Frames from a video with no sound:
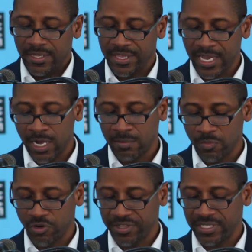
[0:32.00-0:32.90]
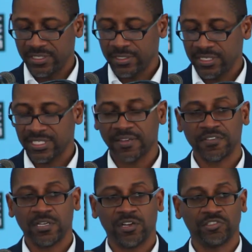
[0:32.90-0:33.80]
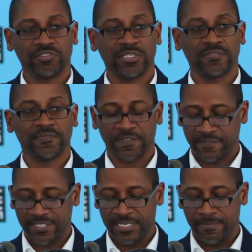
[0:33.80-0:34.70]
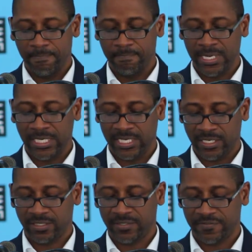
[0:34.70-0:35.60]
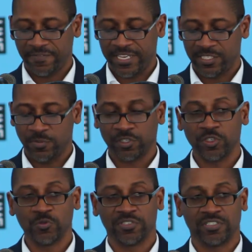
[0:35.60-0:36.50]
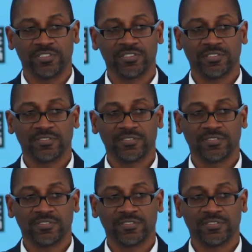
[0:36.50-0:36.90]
There are more than 750 million Facebook users.